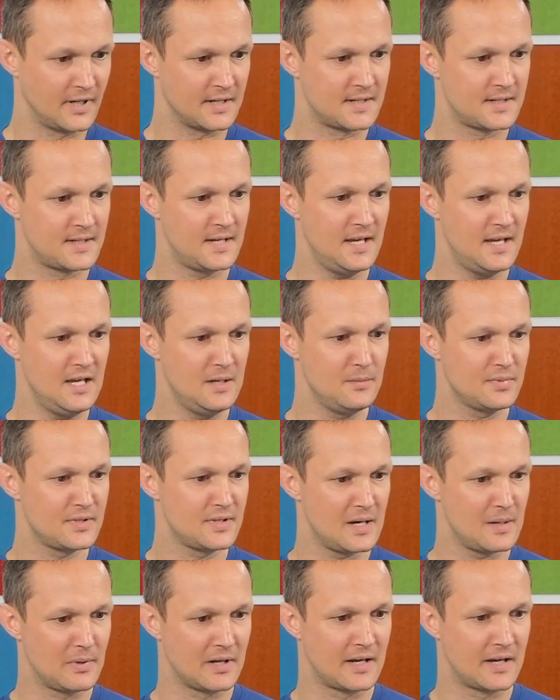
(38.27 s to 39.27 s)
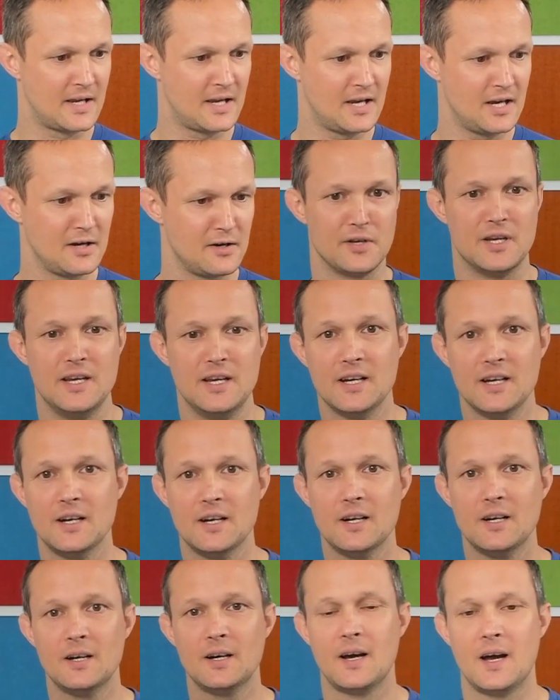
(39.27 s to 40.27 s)
Teams application
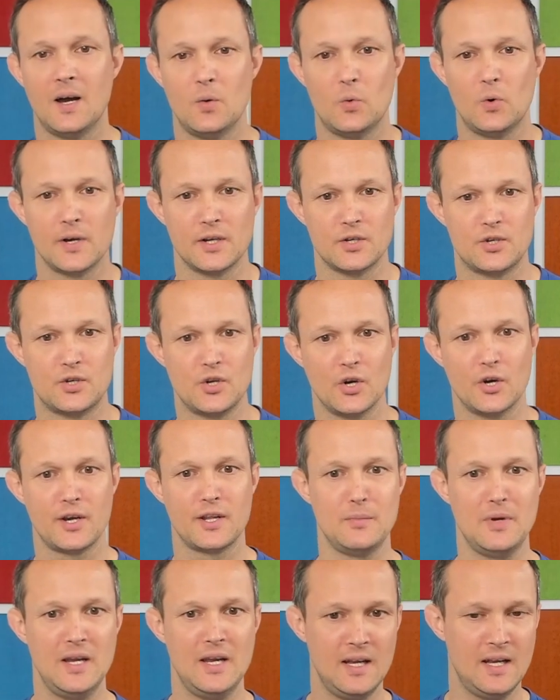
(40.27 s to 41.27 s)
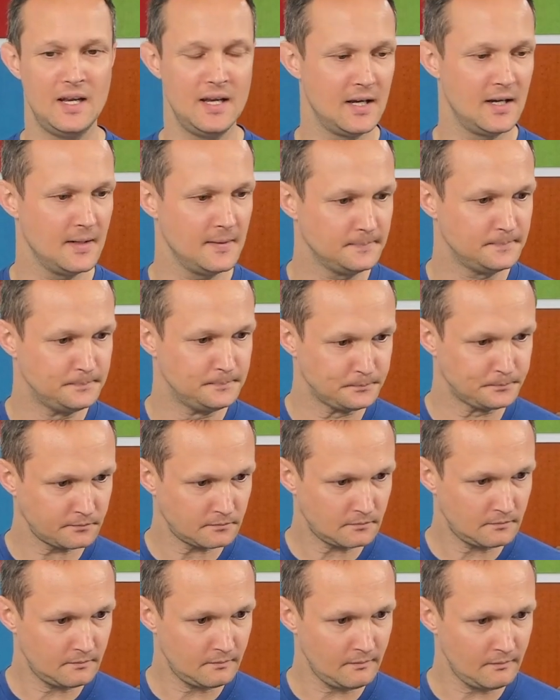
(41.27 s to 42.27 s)
here. I want to join the meeting,
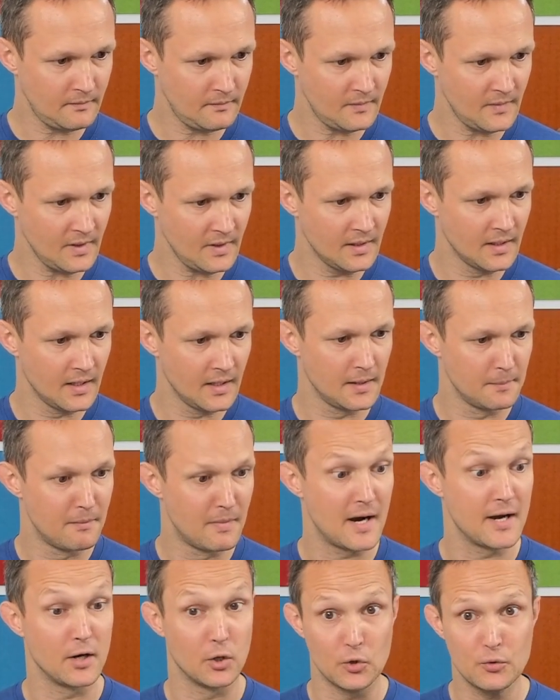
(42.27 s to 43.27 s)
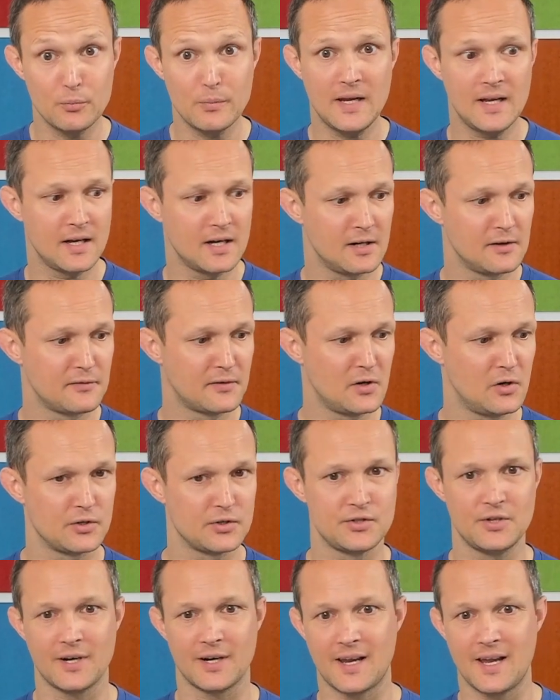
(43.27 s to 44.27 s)
my own meeting, of
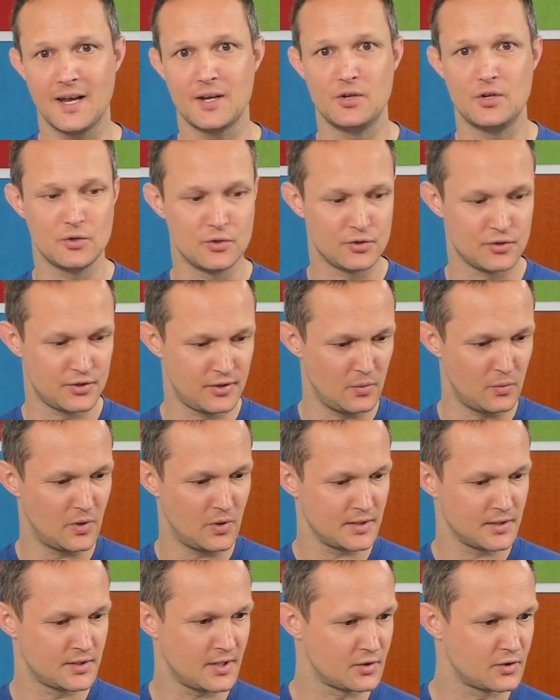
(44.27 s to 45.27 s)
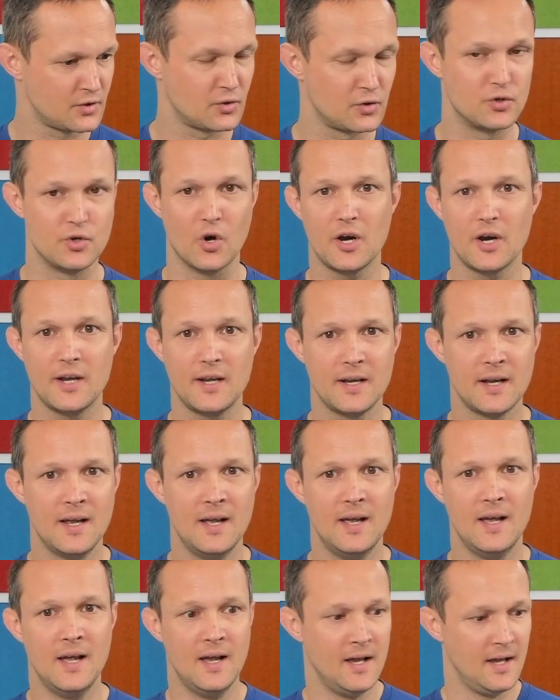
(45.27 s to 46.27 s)
course, so I can't use the OneTouch to join.
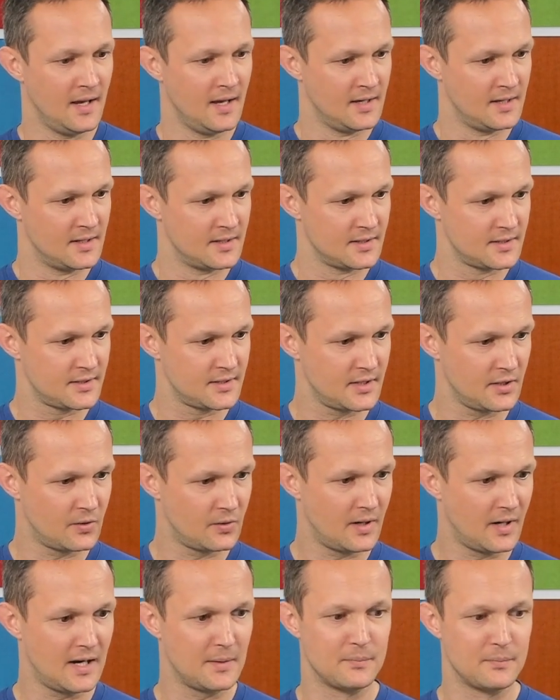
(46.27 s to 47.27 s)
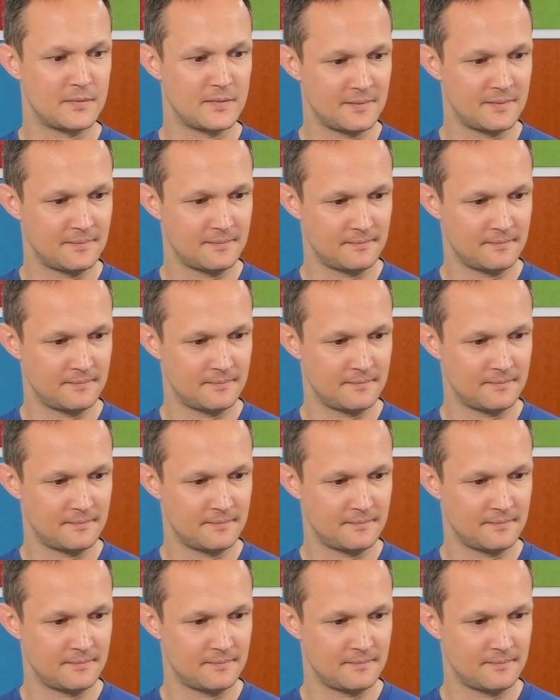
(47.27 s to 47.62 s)
So I'm